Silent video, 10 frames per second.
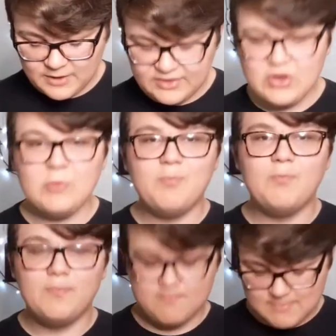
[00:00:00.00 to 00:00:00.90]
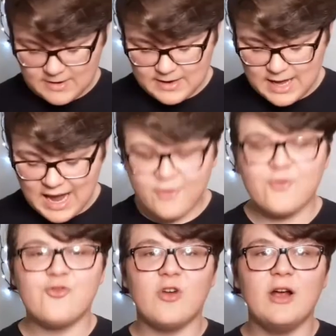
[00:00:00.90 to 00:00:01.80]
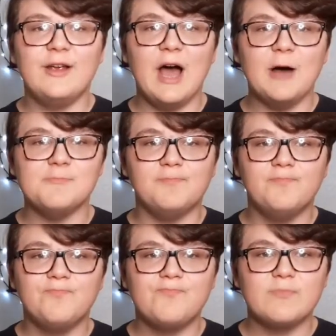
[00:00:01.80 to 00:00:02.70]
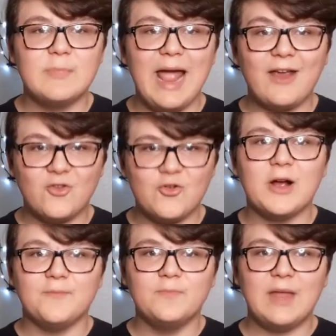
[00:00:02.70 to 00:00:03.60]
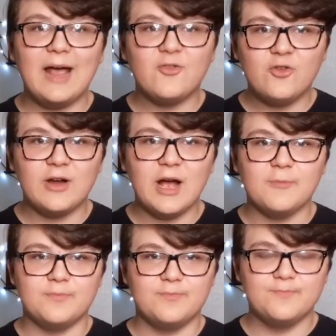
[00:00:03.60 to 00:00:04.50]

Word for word: two, extra gum extra, extra gum.